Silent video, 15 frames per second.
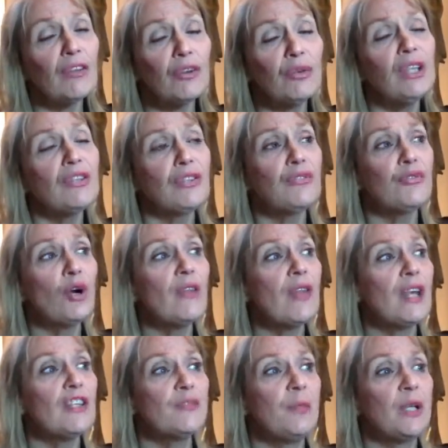the reason for
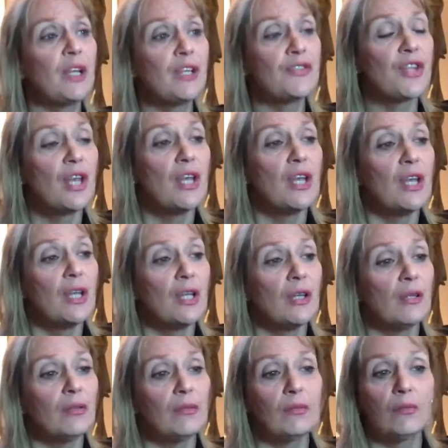that is because
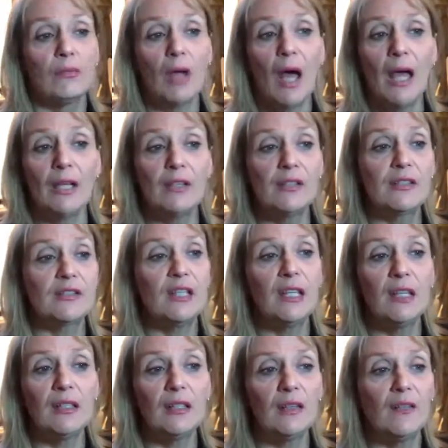I could
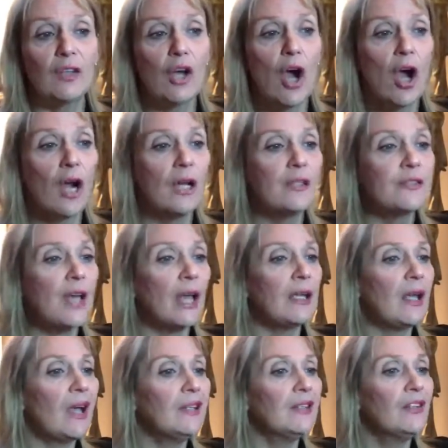see it in the cards. I
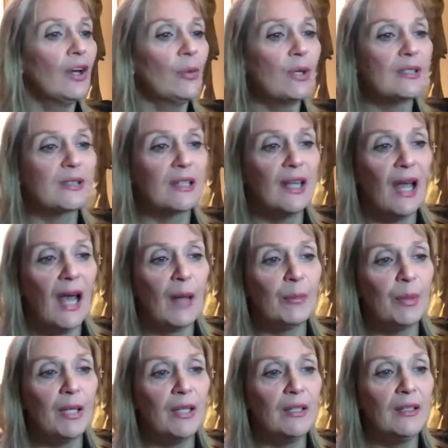kind of know what's going to
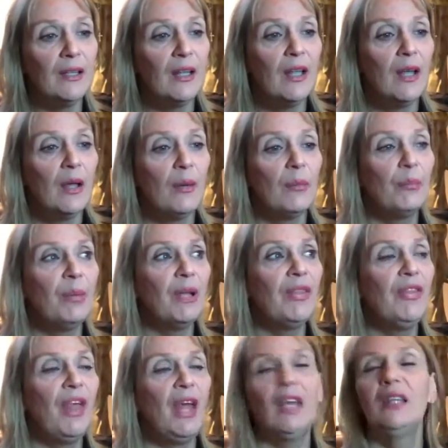happen,
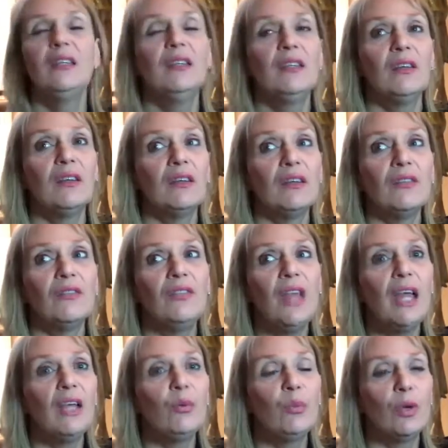but then
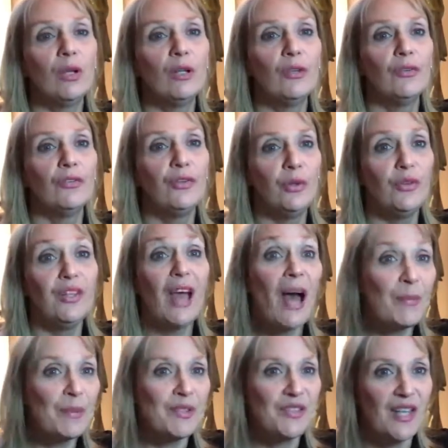they will do the
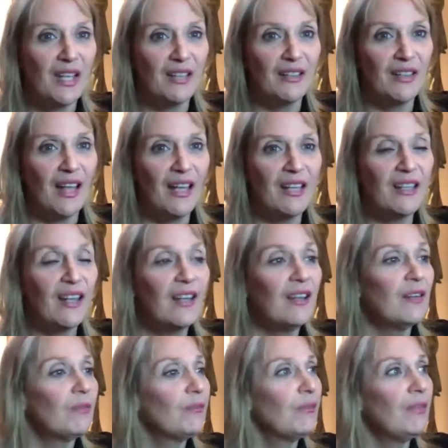opposite. Like,
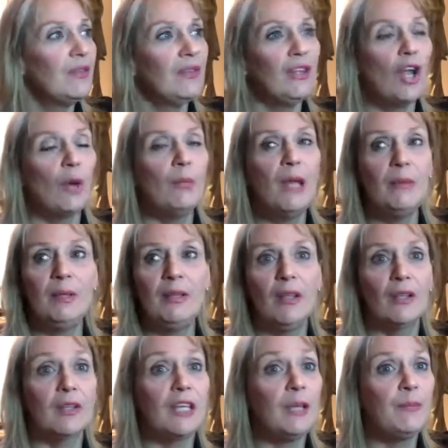maybe
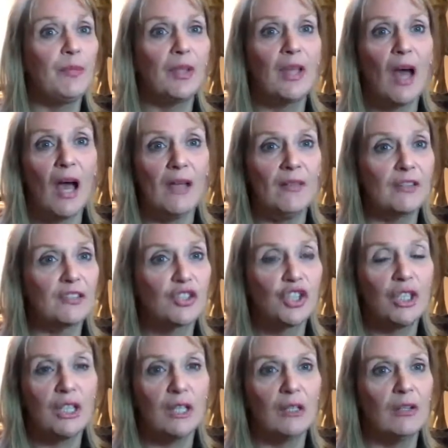they'll keep the guy that's
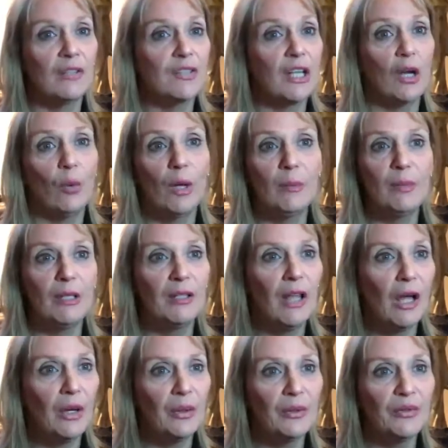cheating because they don't want to be
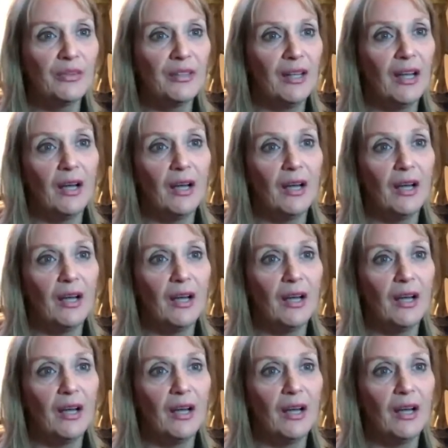alone,